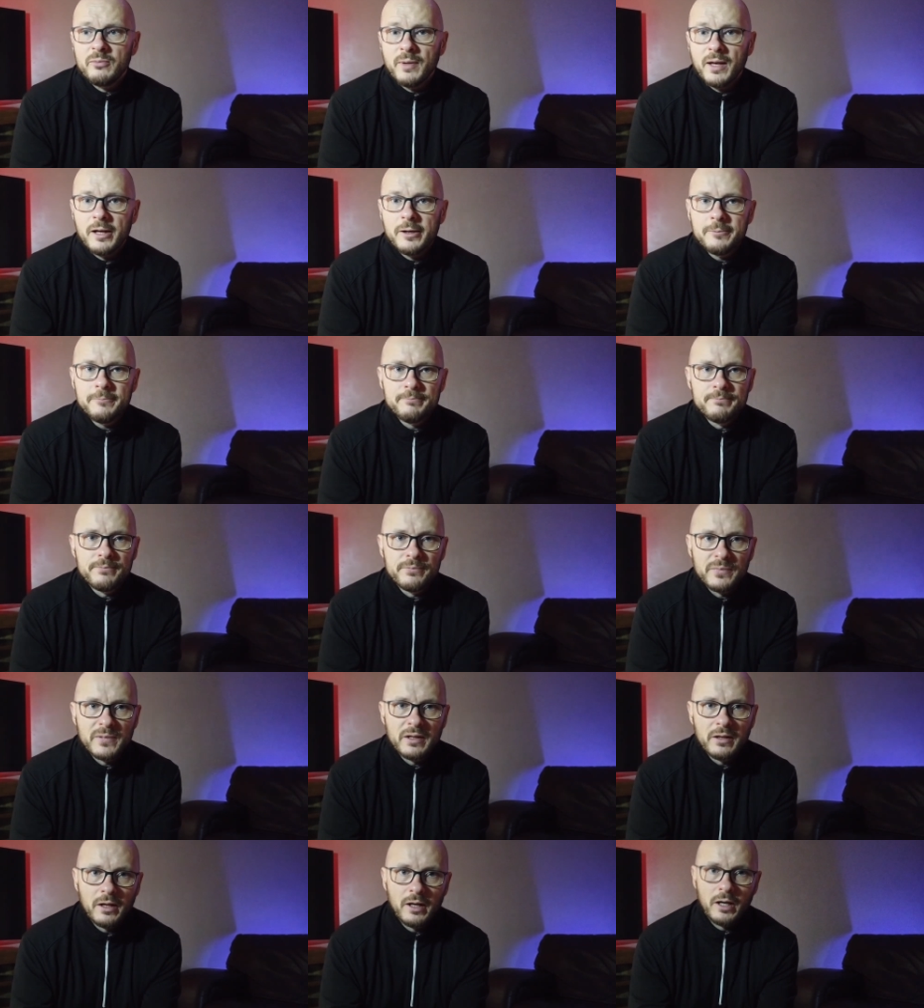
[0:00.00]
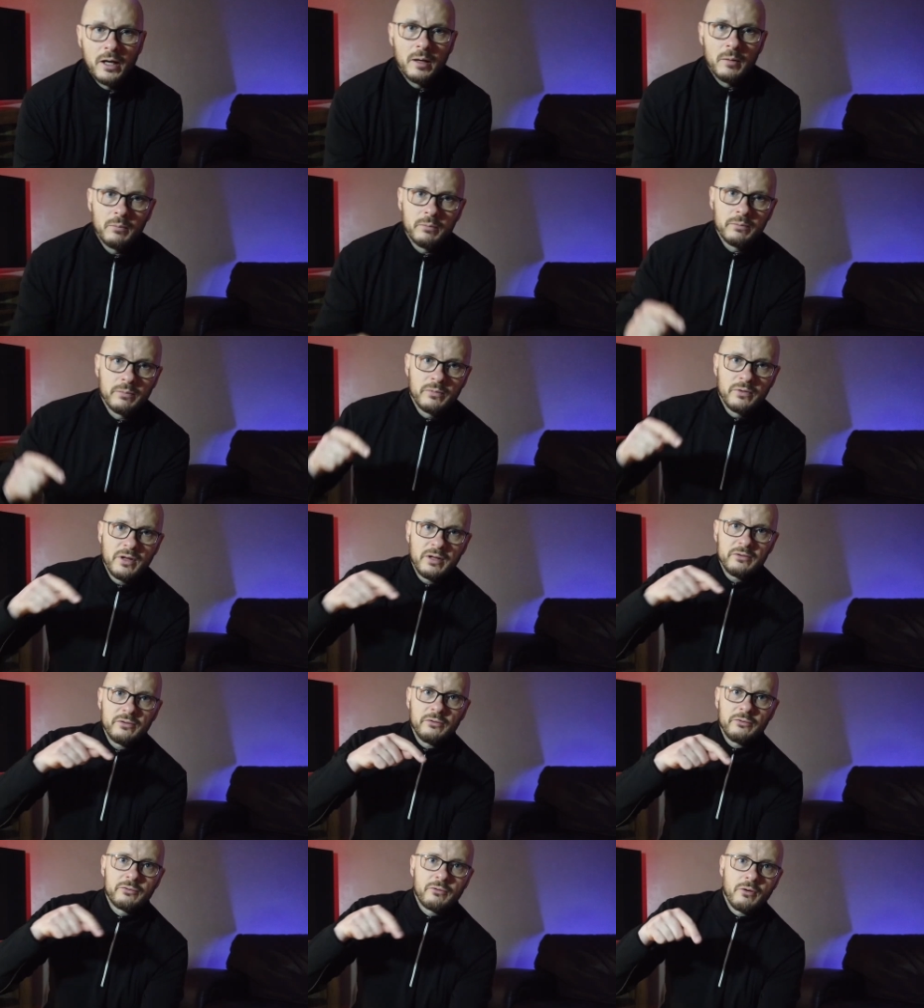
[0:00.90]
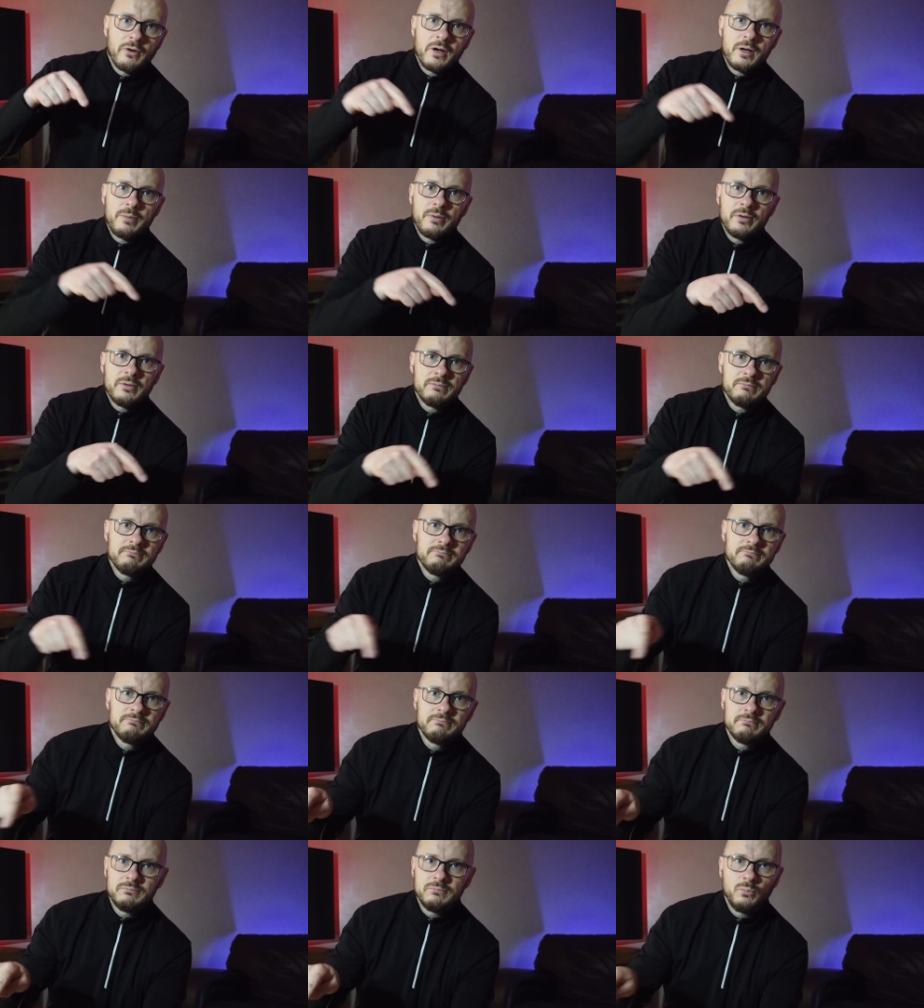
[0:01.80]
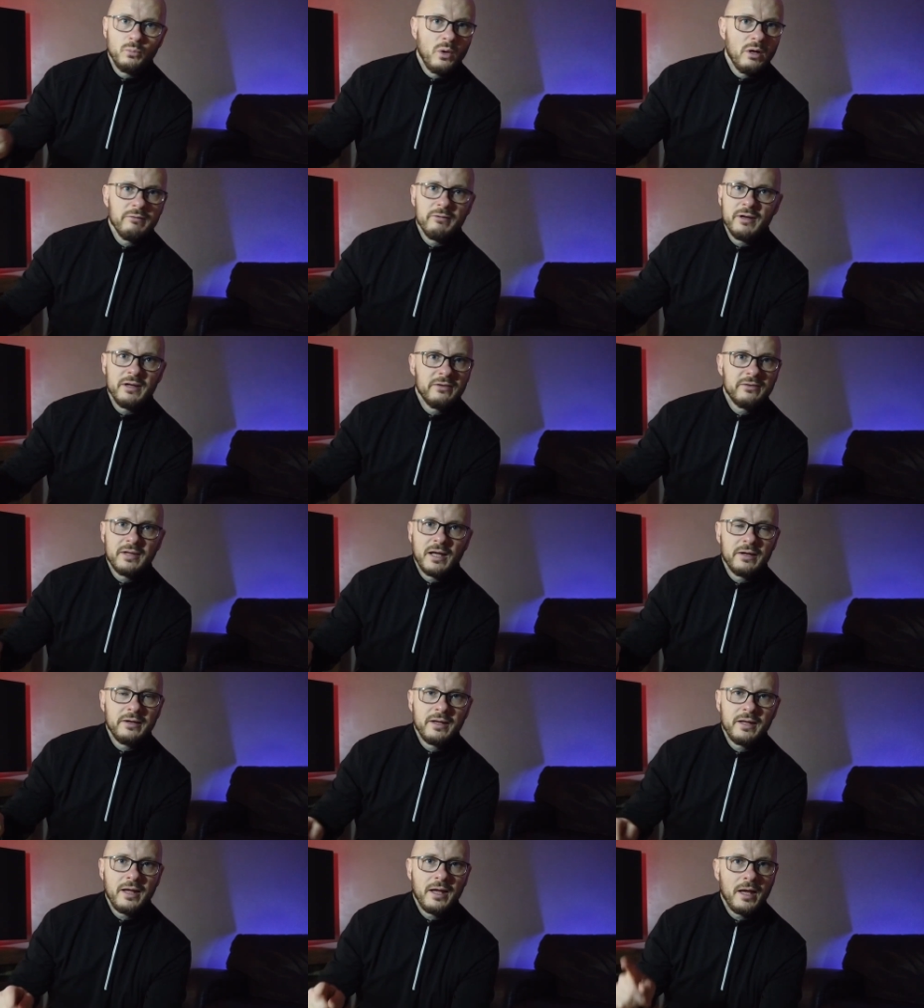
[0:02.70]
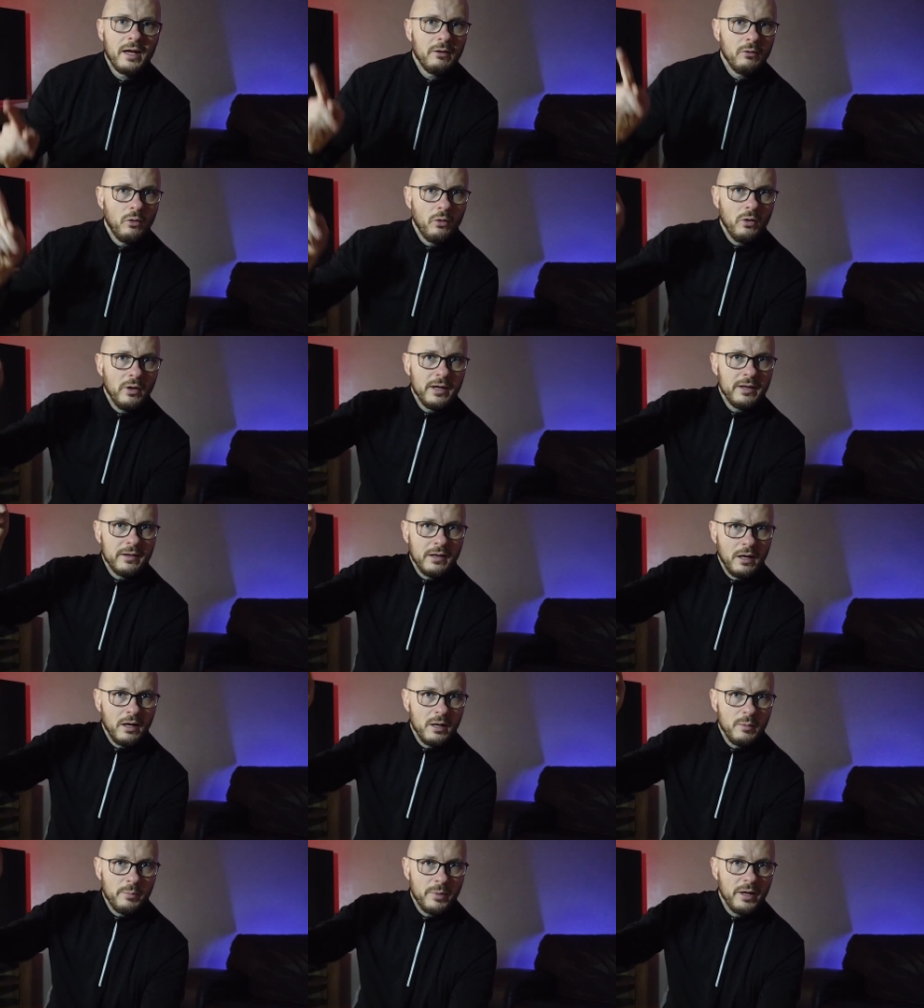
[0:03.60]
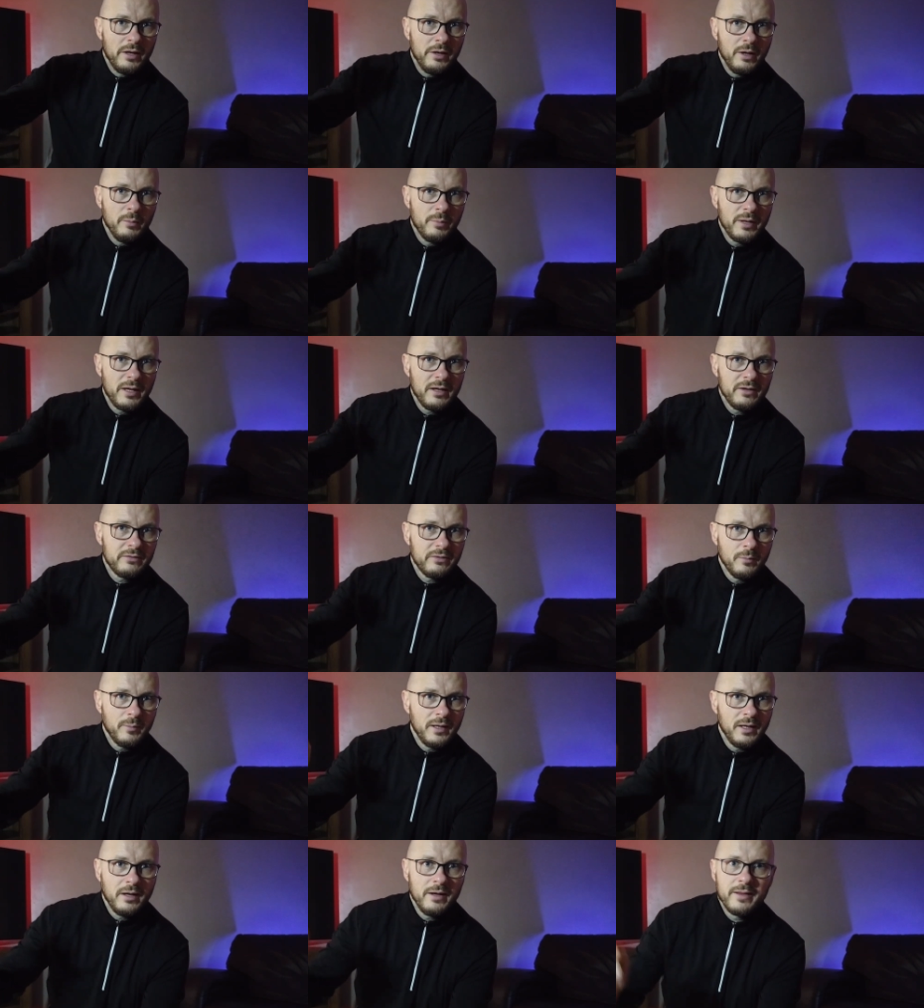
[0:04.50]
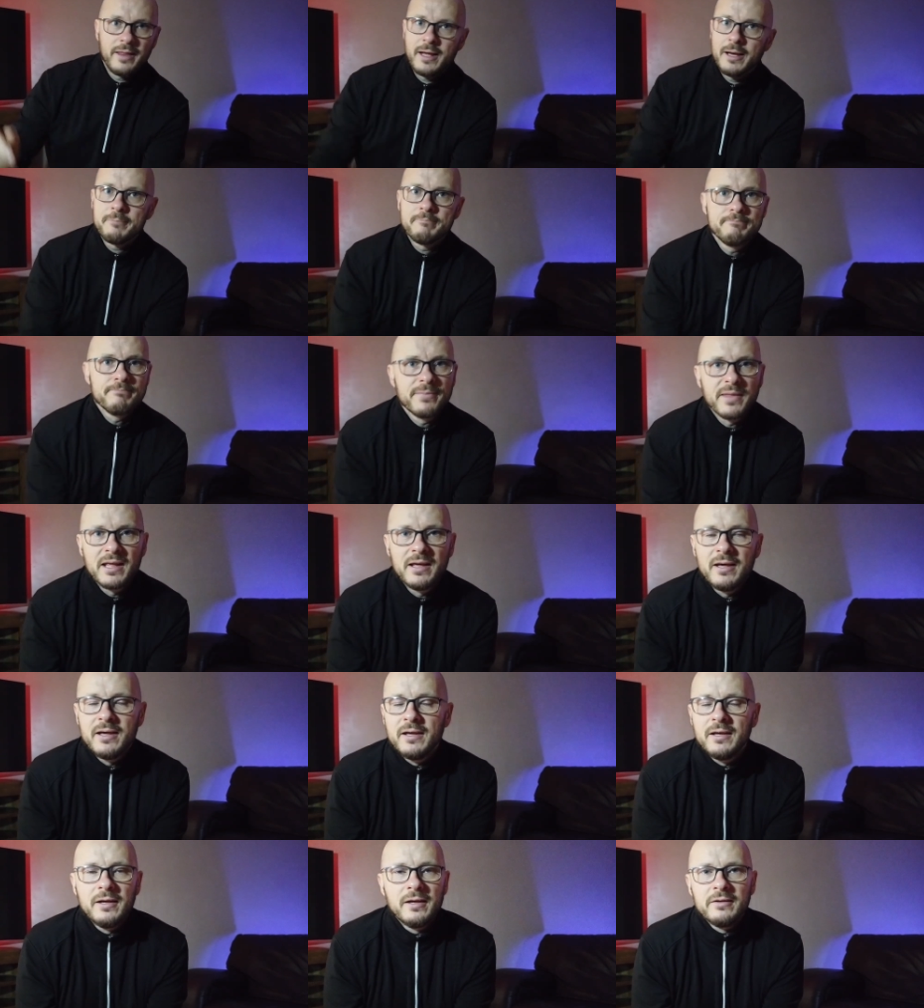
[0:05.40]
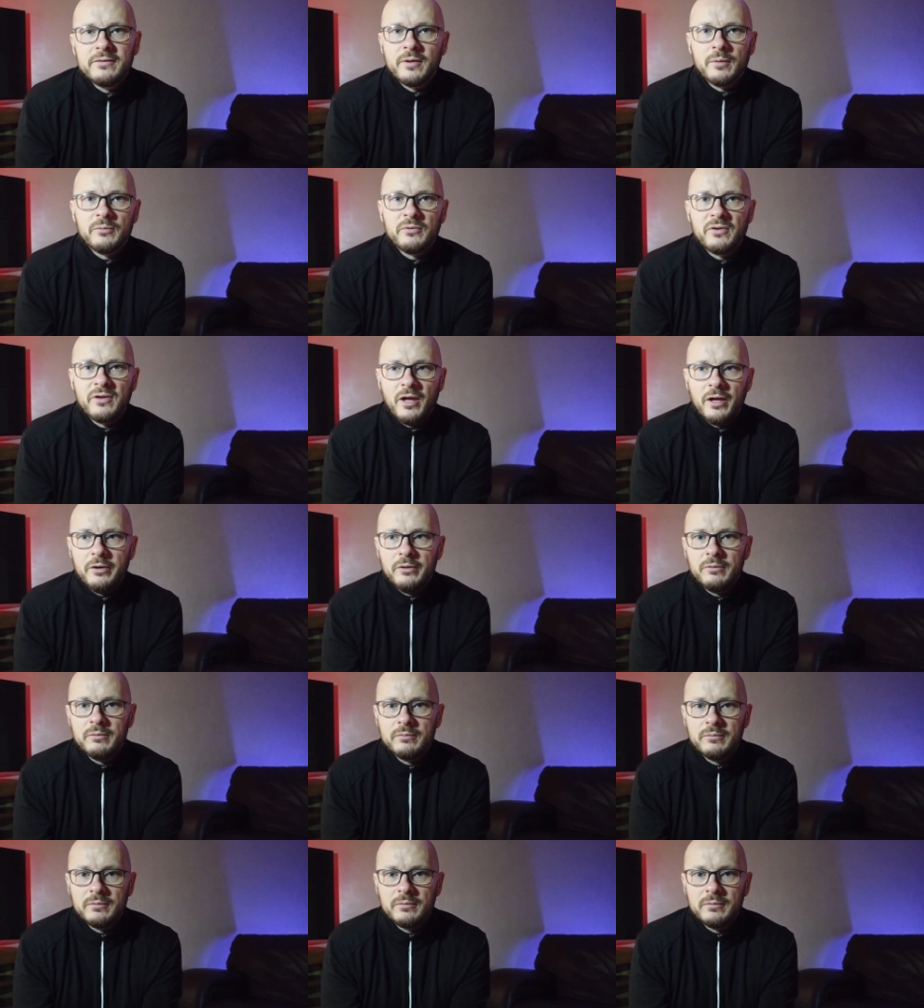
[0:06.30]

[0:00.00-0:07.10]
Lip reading: below. Hit subscribe wherever it is down here, or hit the like button up here, somewhere like that. It's up to you.